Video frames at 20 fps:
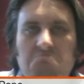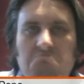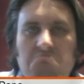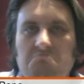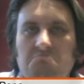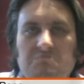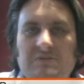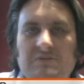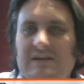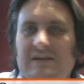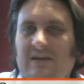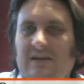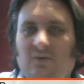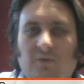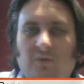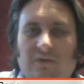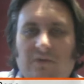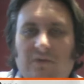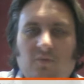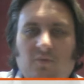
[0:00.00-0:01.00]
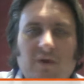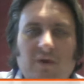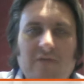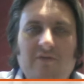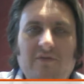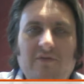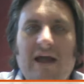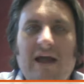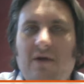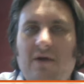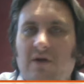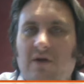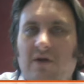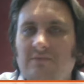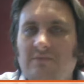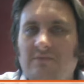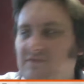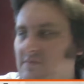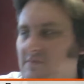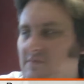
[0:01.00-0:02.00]
deal with whatever the outcomes
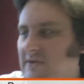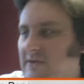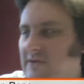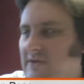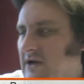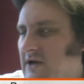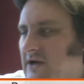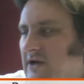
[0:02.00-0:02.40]
of the meeting are.